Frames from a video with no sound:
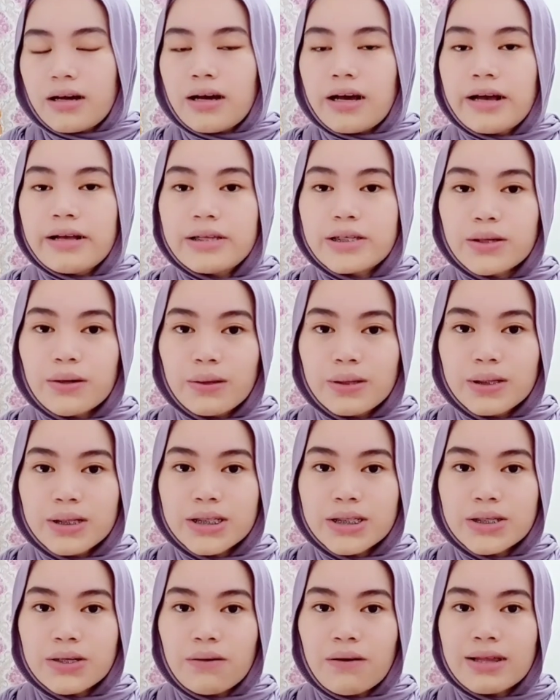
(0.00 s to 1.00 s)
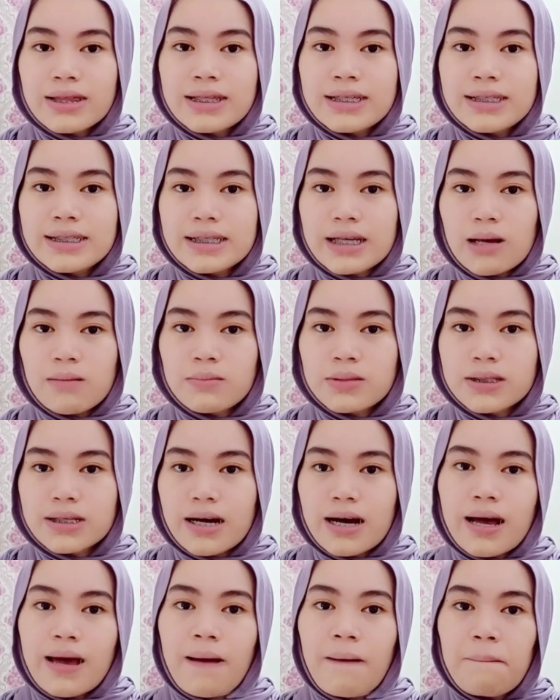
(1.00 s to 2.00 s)
it's also at the same
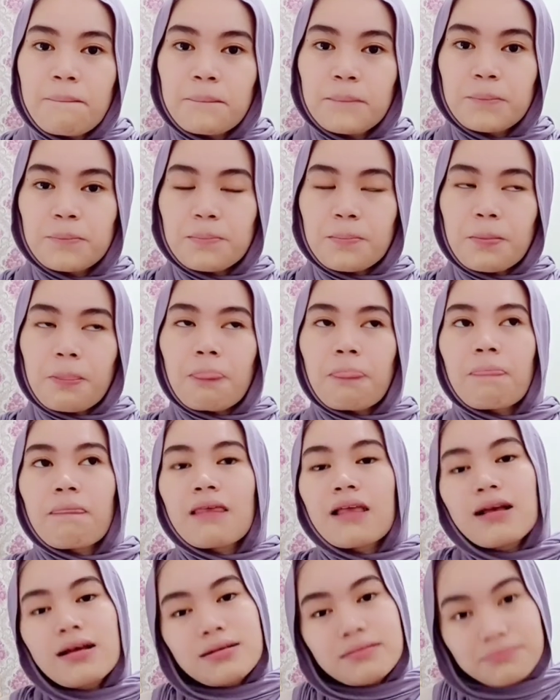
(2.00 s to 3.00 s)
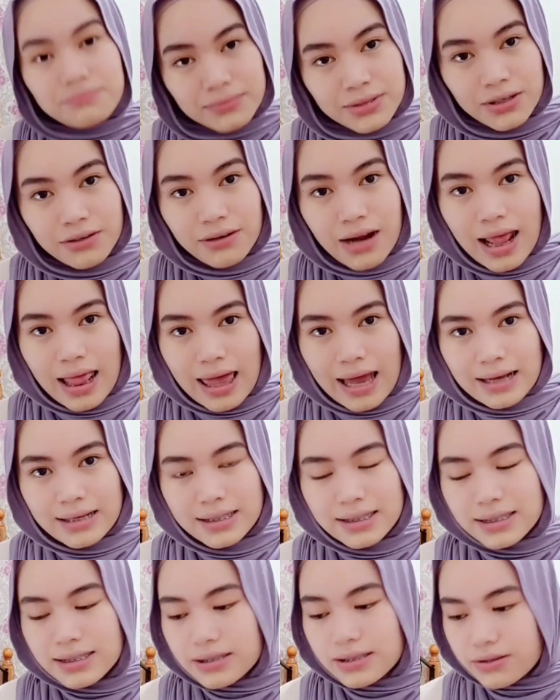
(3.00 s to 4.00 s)
time
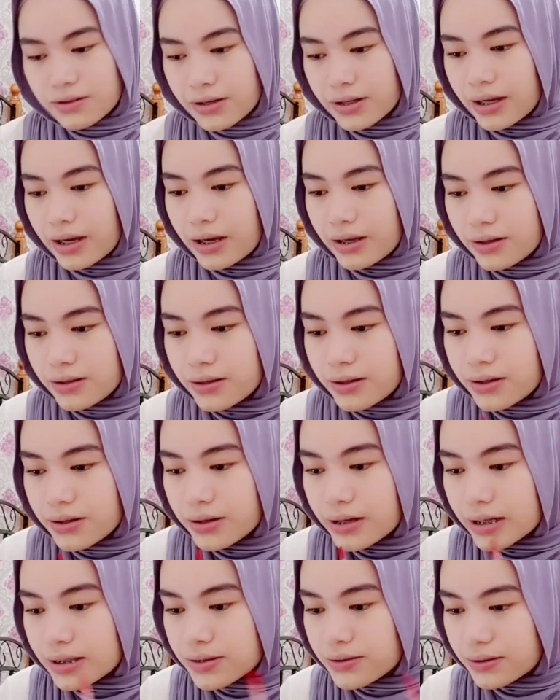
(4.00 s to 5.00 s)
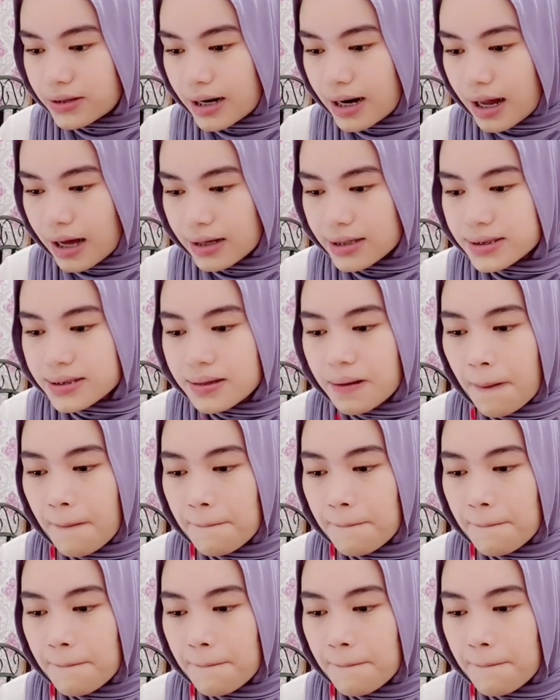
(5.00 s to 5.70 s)
relaxed. Okay, get to relax.